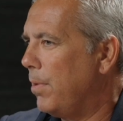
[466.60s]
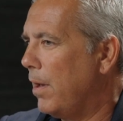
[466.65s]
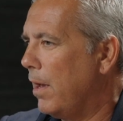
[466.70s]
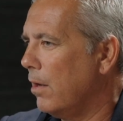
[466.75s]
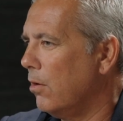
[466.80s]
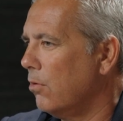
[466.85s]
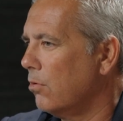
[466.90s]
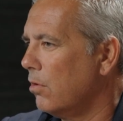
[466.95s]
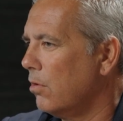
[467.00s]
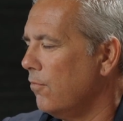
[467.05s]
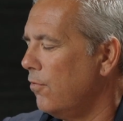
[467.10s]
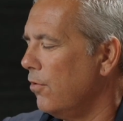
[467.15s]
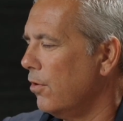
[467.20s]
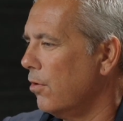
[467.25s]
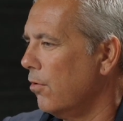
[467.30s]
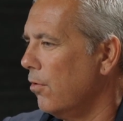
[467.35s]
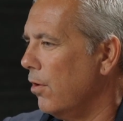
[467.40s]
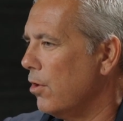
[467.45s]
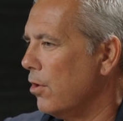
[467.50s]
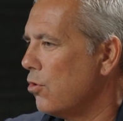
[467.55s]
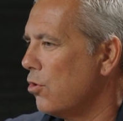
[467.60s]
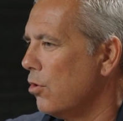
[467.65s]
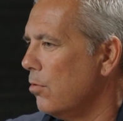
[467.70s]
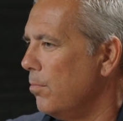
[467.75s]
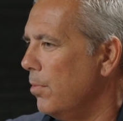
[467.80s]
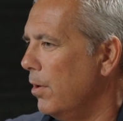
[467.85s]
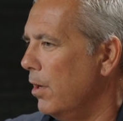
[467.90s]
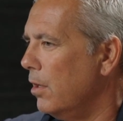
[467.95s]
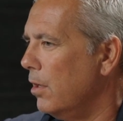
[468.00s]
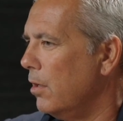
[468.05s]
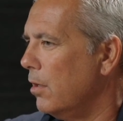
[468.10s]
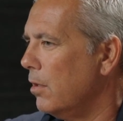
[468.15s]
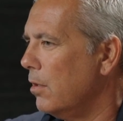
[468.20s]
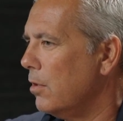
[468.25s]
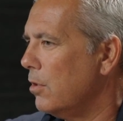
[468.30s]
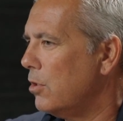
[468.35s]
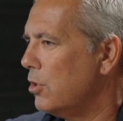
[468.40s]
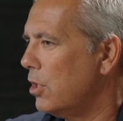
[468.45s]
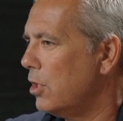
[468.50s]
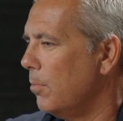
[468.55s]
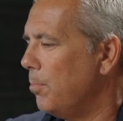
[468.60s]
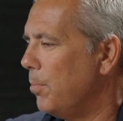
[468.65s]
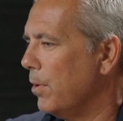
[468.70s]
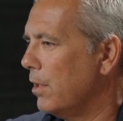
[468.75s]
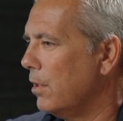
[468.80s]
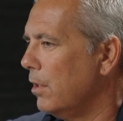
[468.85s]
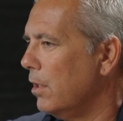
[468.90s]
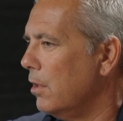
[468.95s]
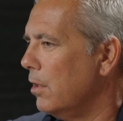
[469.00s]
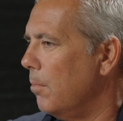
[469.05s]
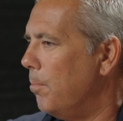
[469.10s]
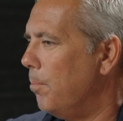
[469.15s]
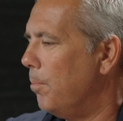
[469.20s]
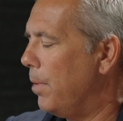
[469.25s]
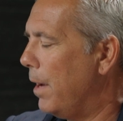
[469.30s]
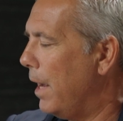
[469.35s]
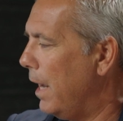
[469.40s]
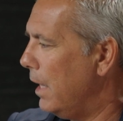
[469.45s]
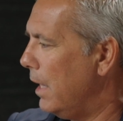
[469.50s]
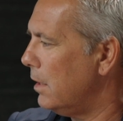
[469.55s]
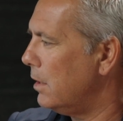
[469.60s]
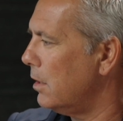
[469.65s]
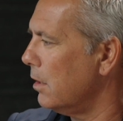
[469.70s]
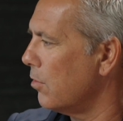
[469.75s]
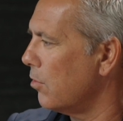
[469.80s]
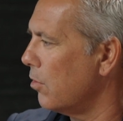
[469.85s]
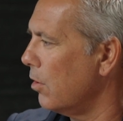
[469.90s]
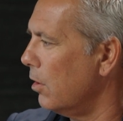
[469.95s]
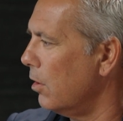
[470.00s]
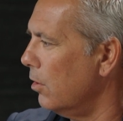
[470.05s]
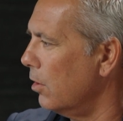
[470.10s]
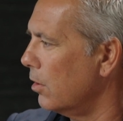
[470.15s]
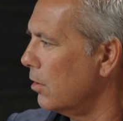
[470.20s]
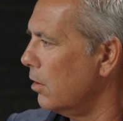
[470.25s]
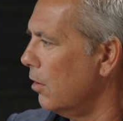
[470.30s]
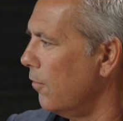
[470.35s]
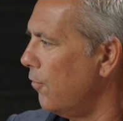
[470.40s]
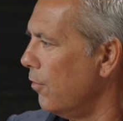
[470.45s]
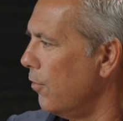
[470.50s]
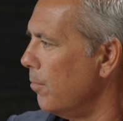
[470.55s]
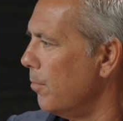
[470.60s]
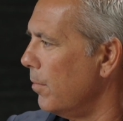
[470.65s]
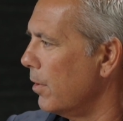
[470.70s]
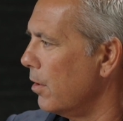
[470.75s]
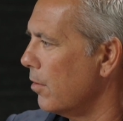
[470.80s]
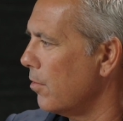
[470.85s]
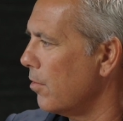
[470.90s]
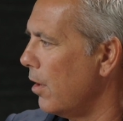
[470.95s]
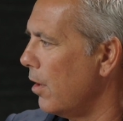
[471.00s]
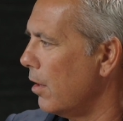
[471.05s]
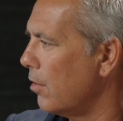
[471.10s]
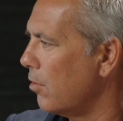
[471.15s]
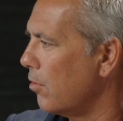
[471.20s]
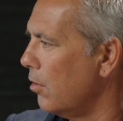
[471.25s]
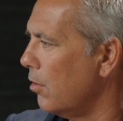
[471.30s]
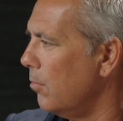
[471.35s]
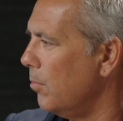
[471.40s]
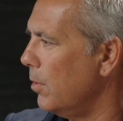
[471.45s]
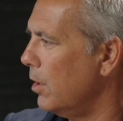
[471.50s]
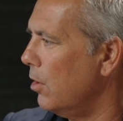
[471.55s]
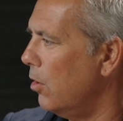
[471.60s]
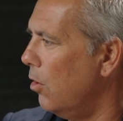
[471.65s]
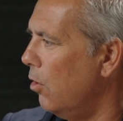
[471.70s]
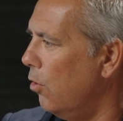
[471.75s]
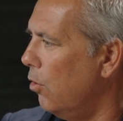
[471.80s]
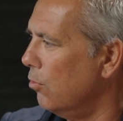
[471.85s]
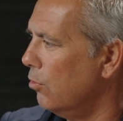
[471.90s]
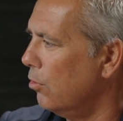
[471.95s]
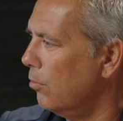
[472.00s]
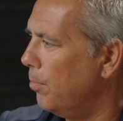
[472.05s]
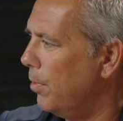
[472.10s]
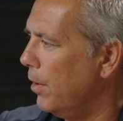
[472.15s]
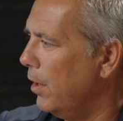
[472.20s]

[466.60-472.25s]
panel configuration, but typically the paint is going to look different because that's going to be an older